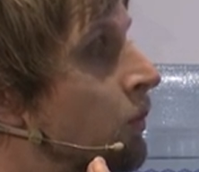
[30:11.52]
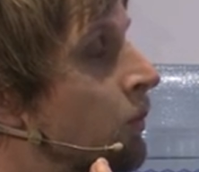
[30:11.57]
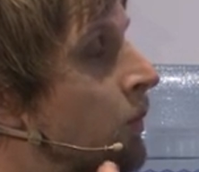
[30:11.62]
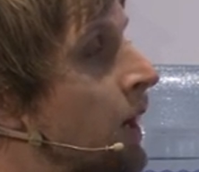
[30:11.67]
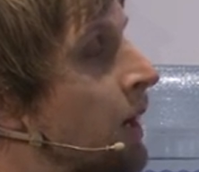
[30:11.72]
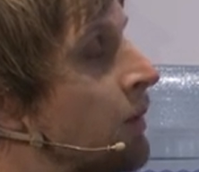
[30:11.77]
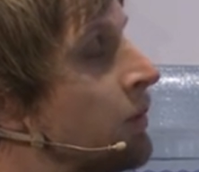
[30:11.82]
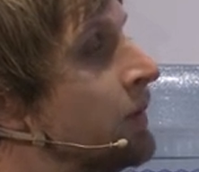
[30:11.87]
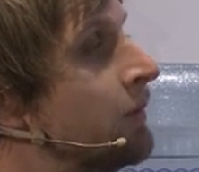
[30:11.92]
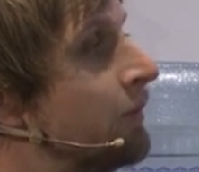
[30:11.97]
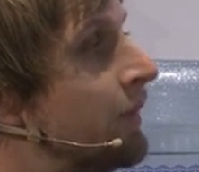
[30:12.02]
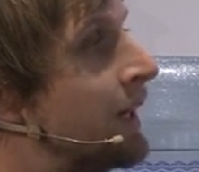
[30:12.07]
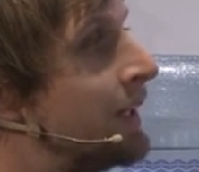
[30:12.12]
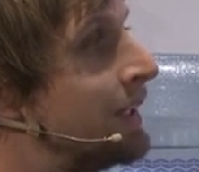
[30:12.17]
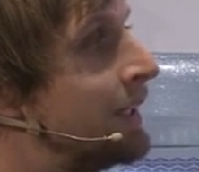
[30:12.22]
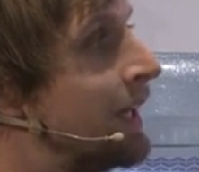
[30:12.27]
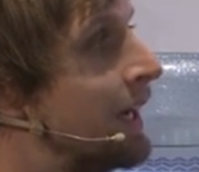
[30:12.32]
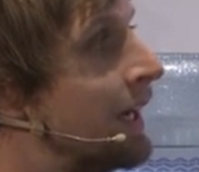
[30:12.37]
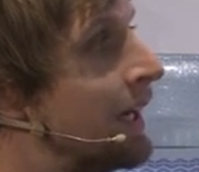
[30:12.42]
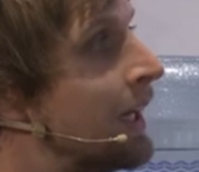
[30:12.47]
I would
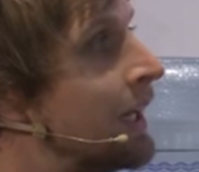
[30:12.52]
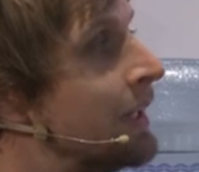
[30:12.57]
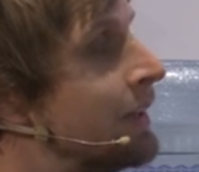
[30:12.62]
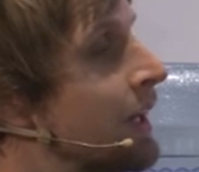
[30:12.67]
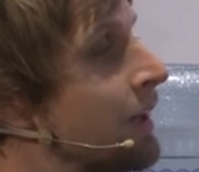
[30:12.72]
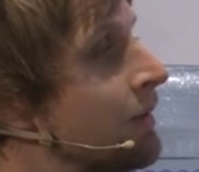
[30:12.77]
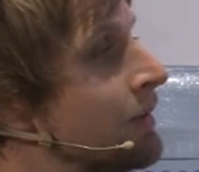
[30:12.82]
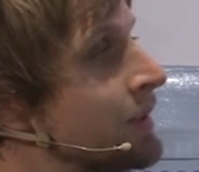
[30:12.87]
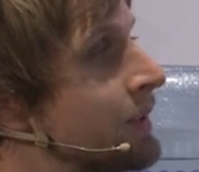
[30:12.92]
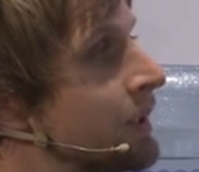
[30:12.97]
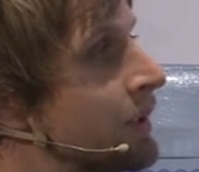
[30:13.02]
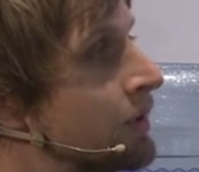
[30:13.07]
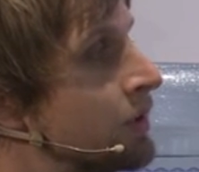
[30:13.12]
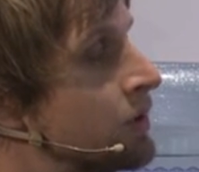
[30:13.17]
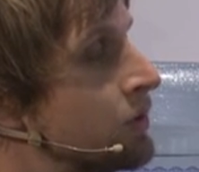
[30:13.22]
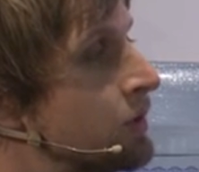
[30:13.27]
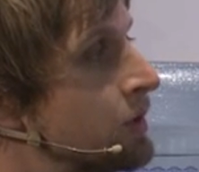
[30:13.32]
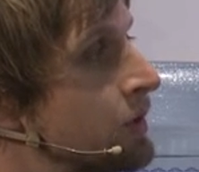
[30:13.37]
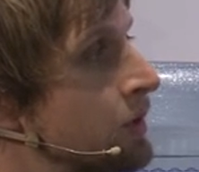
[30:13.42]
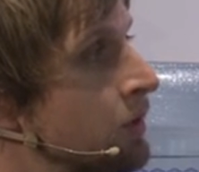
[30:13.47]
finally highlight there is that
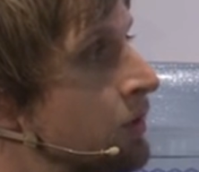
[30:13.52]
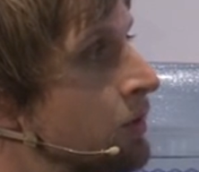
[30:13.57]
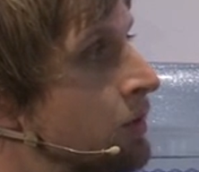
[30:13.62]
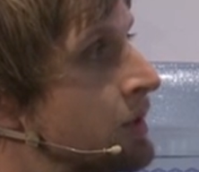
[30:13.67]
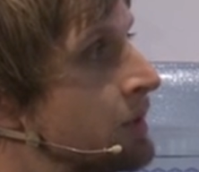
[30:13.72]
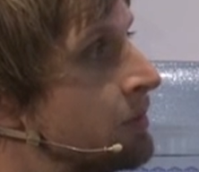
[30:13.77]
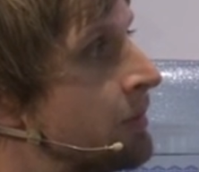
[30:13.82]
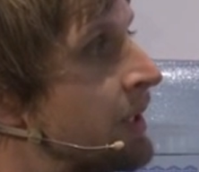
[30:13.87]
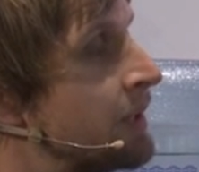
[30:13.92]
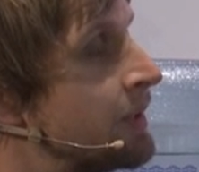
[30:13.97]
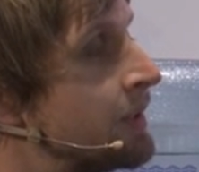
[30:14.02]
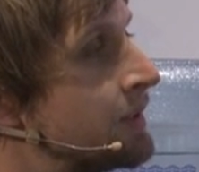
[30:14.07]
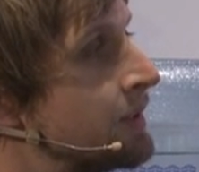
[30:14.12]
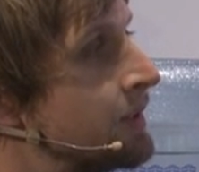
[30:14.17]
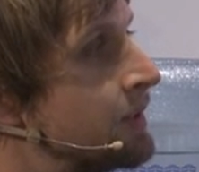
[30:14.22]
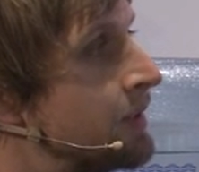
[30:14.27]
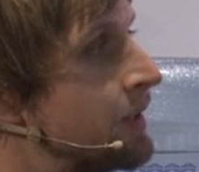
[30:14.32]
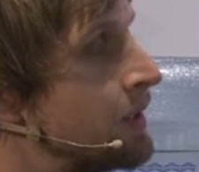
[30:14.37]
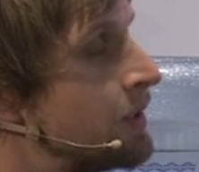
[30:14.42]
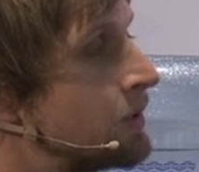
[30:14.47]
countries don't always make this
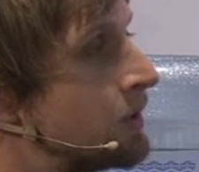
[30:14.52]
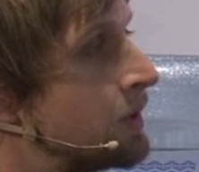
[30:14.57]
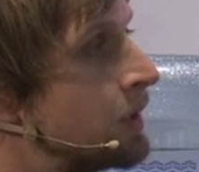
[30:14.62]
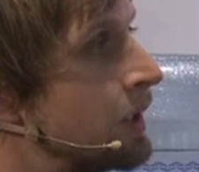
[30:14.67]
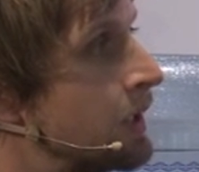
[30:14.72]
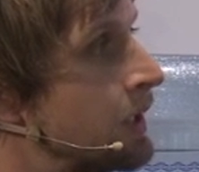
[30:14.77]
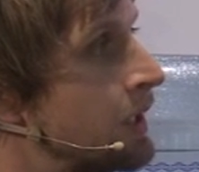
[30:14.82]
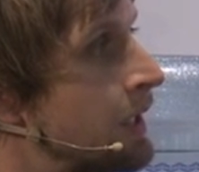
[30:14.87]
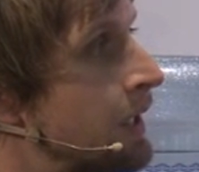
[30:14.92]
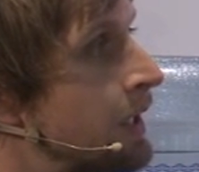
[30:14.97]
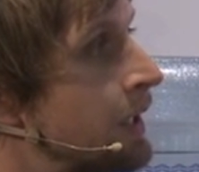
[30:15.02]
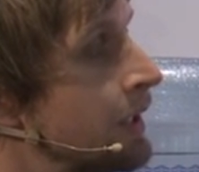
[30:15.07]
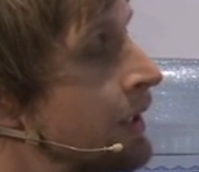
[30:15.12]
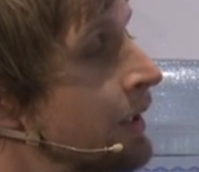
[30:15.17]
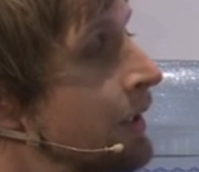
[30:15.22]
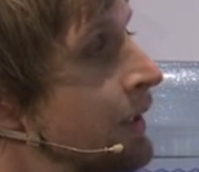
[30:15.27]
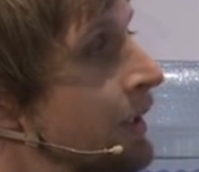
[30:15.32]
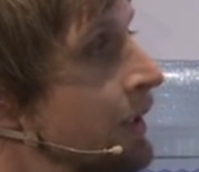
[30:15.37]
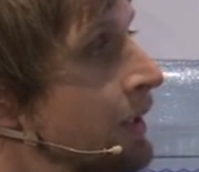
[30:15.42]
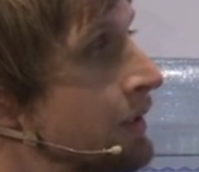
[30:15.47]
distinction clear.
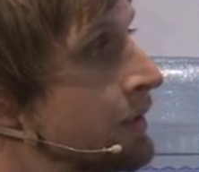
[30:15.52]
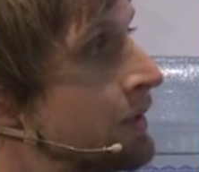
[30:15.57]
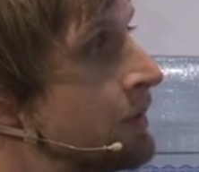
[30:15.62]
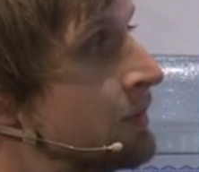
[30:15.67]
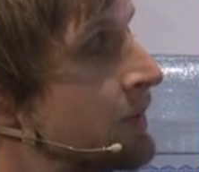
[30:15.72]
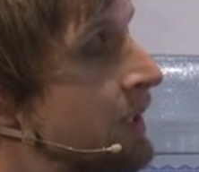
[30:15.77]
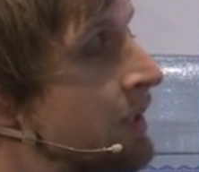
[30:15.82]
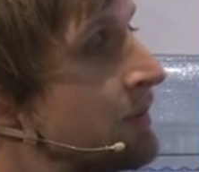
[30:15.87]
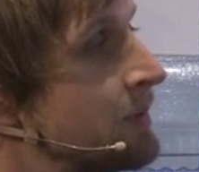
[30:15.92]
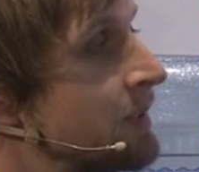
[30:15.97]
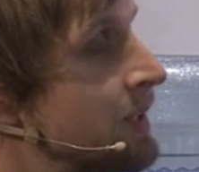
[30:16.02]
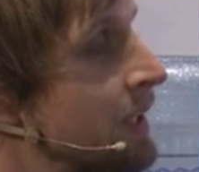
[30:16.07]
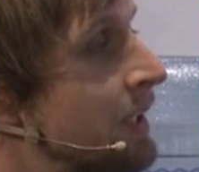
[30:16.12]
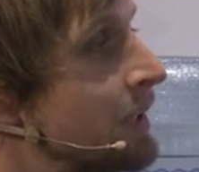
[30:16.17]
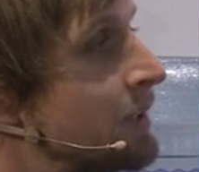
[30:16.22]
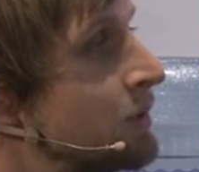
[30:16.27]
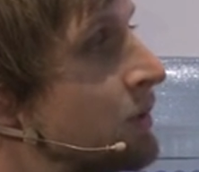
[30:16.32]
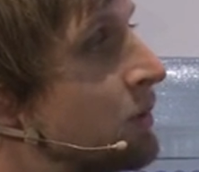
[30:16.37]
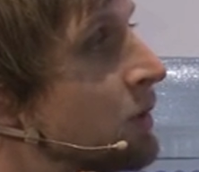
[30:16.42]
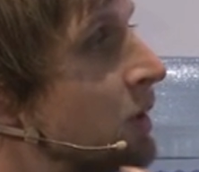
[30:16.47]
Sometimes
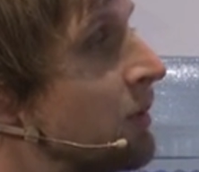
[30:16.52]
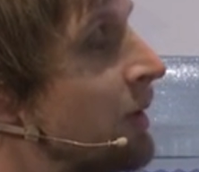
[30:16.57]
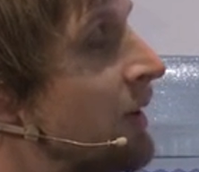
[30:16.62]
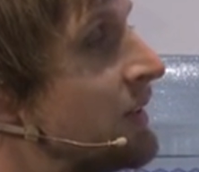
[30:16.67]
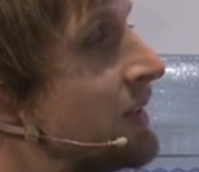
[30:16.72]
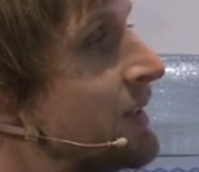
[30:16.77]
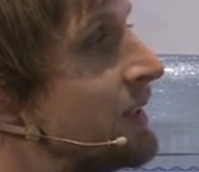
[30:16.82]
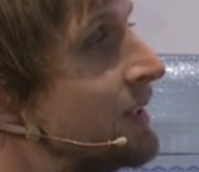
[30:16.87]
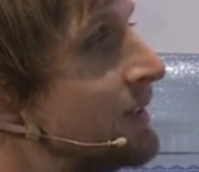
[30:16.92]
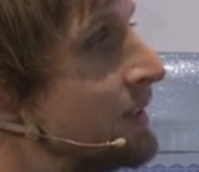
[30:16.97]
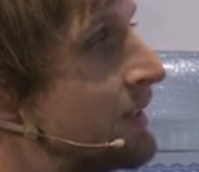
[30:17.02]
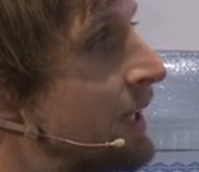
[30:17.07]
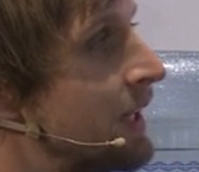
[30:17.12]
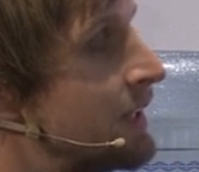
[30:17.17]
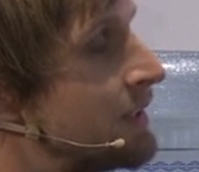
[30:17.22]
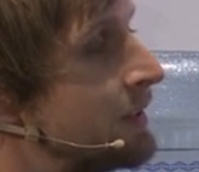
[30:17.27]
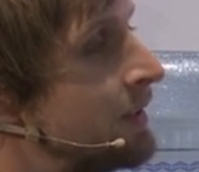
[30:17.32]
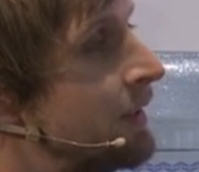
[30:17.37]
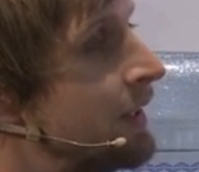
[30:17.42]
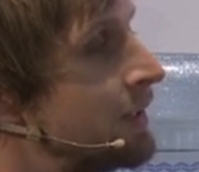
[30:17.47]
they talk about
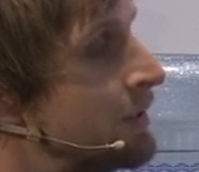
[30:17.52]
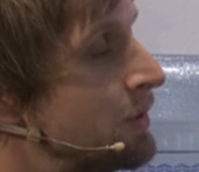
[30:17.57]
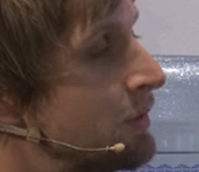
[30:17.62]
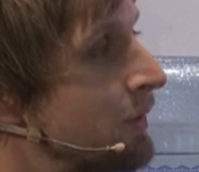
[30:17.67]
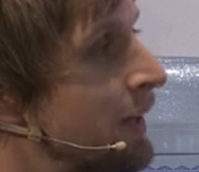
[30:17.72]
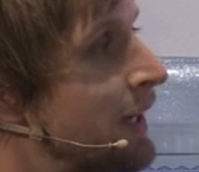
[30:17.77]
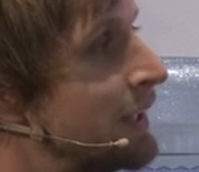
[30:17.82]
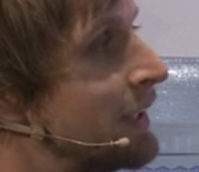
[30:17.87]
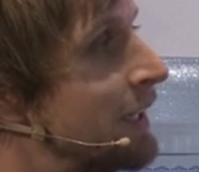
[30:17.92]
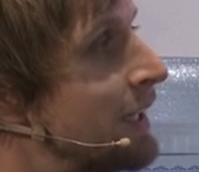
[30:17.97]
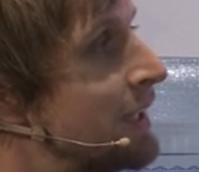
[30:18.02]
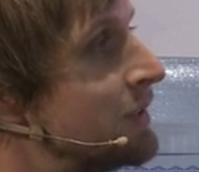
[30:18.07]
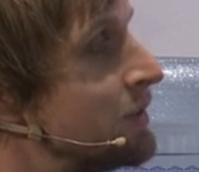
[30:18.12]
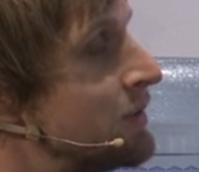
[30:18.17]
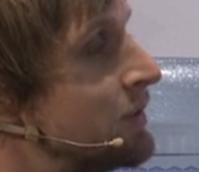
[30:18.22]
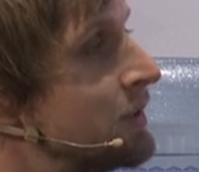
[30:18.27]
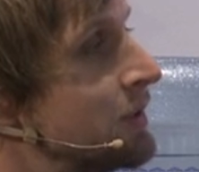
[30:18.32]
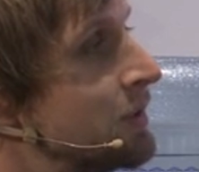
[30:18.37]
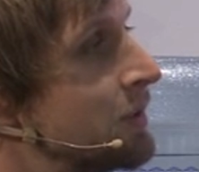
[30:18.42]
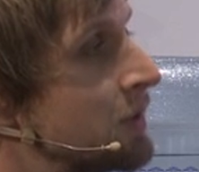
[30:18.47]
CCS, and then you find
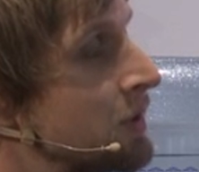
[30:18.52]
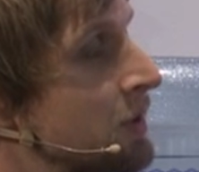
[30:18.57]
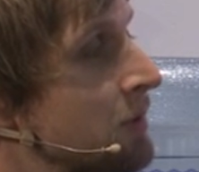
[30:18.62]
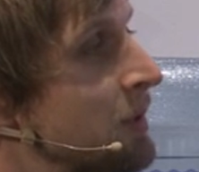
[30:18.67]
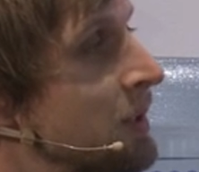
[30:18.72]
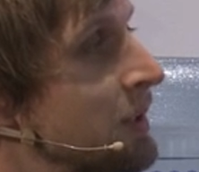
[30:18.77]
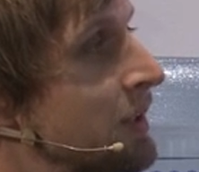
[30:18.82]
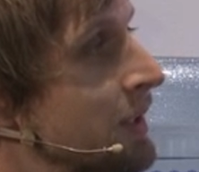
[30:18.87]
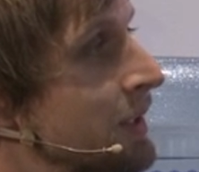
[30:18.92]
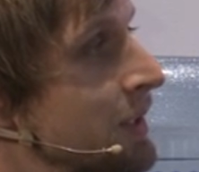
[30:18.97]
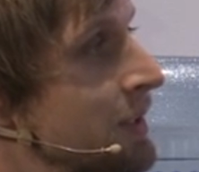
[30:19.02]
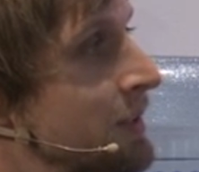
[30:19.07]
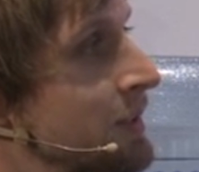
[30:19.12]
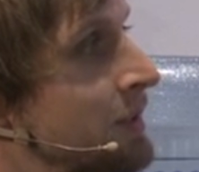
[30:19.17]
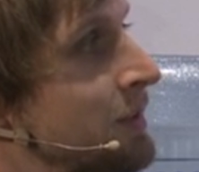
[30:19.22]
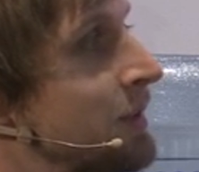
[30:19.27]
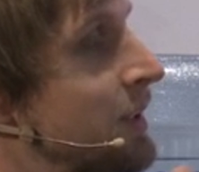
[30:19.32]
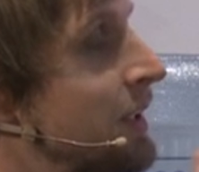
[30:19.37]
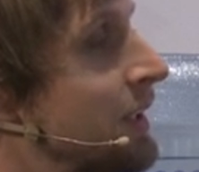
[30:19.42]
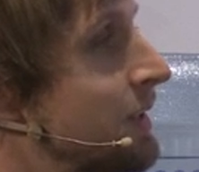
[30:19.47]
later in the document that
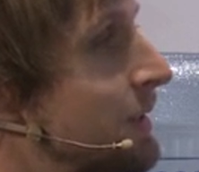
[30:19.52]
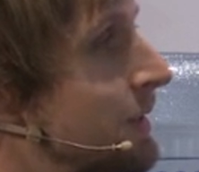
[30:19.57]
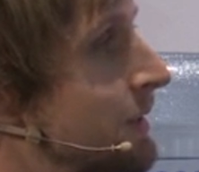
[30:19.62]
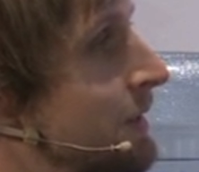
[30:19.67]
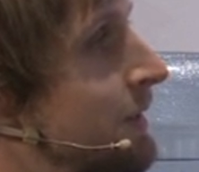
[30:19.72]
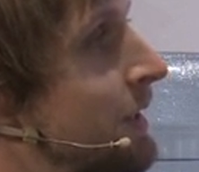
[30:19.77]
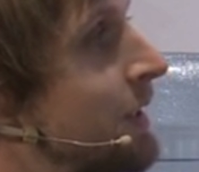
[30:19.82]
it's it's